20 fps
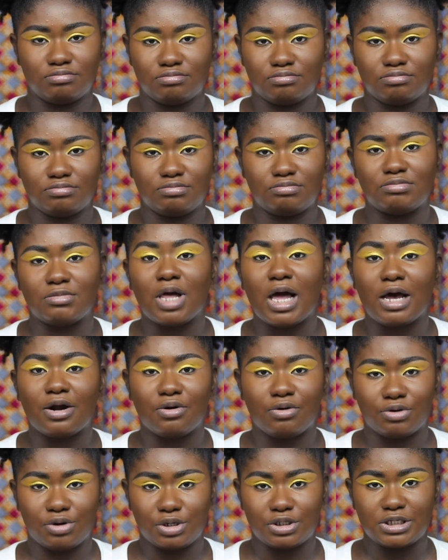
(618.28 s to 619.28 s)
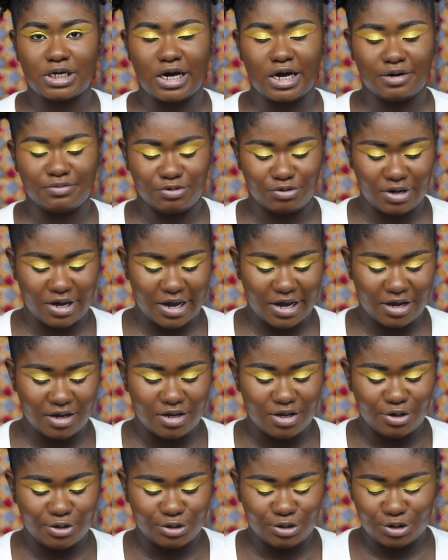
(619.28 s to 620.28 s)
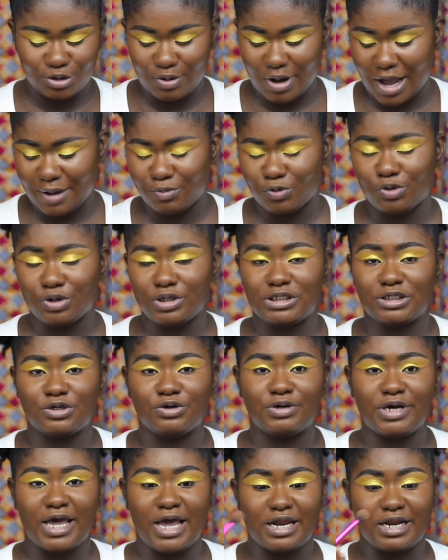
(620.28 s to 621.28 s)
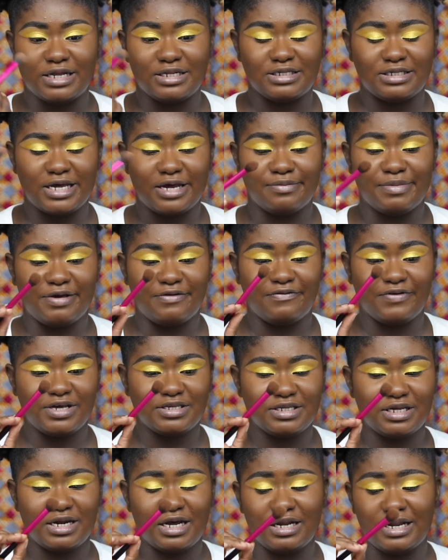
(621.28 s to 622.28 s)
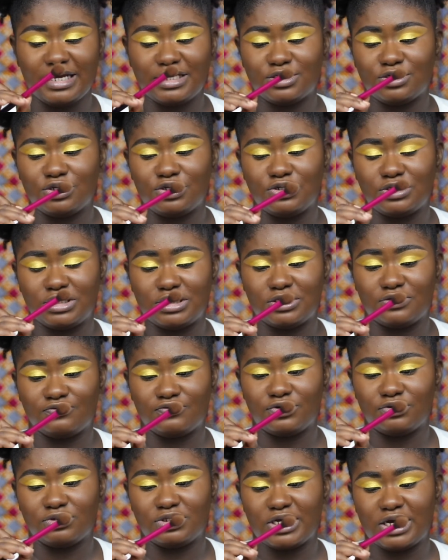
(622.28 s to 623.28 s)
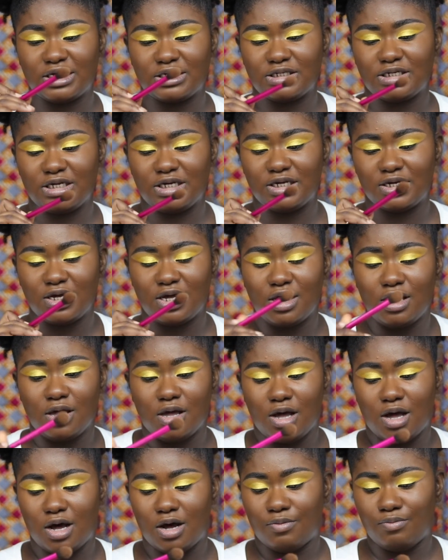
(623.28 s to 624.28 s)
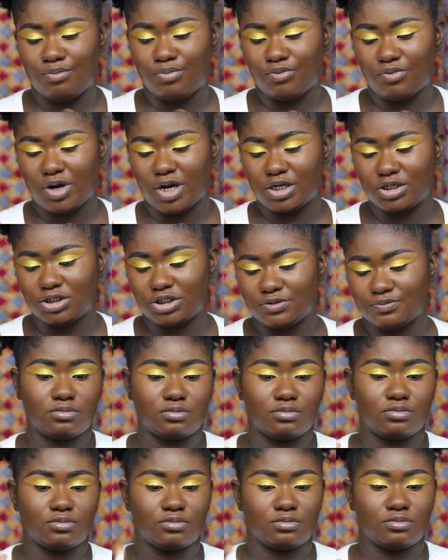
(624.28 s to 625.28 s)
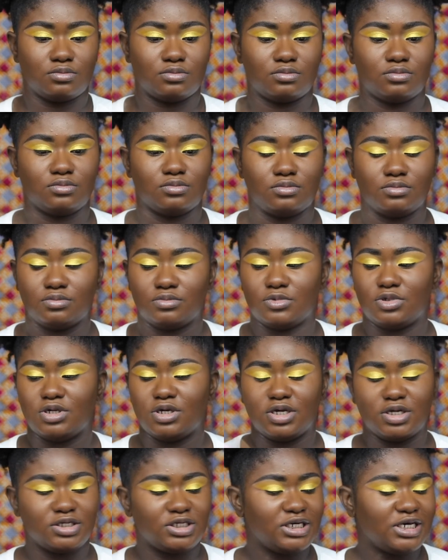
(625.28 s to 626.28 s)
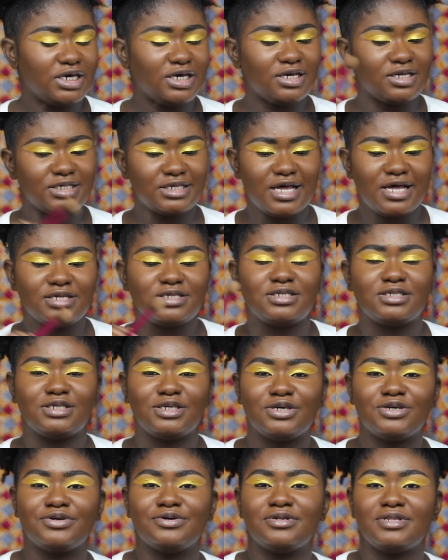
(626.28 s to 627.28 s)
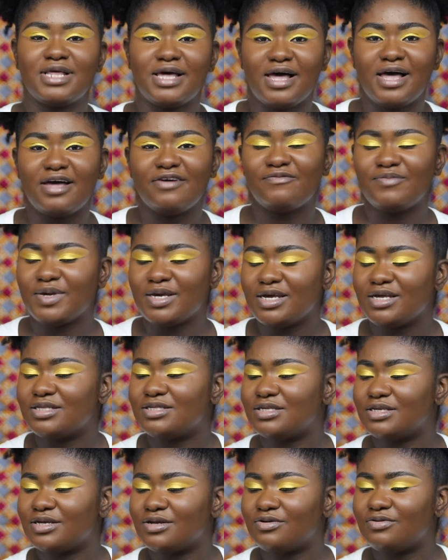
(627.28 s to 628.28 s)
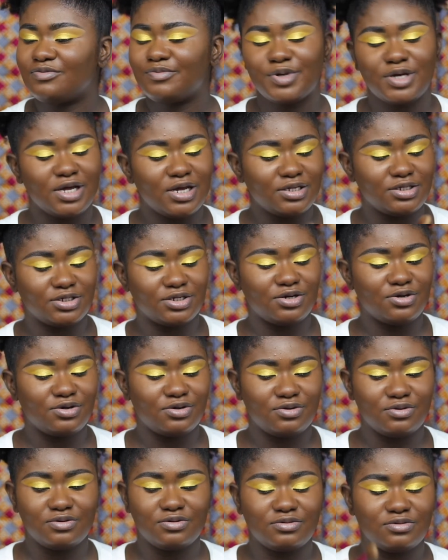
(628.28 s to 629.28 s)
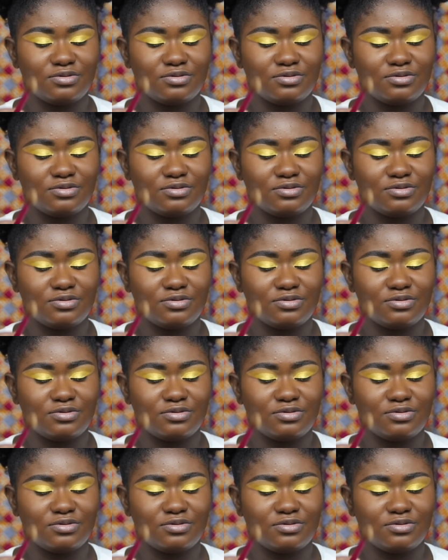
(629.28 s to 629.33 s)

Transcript: not all the time, okay? So I'm going to go ahead and set my face, and I like to use this Real Technique brush. Jesus, you love me too much, oh,